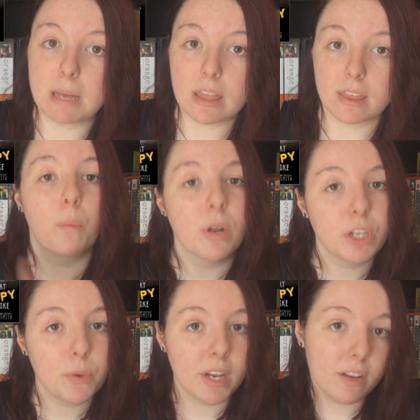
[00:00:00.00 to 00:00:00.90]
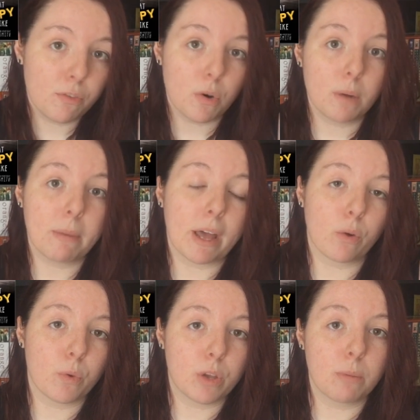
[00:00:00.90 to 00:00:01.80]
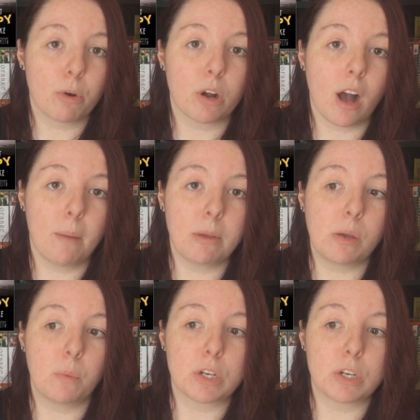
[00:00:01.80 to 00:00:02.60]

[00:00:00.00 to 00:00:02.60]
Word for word: Smith, 1Q84 by Haruki Murakami,